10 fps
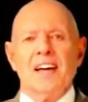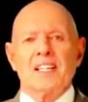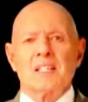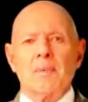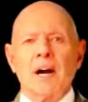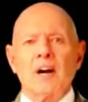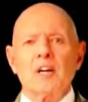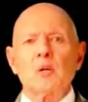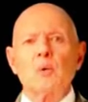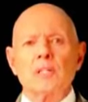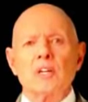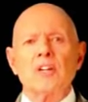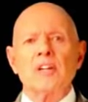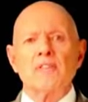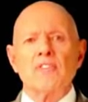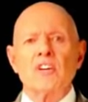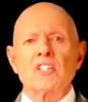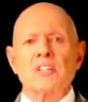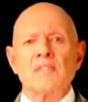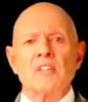and tomorrow you will learn the
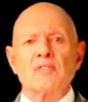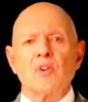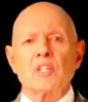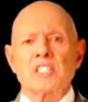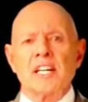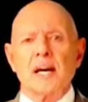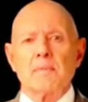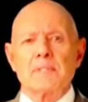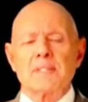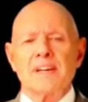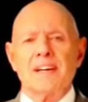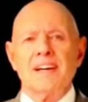first of these 4 steps.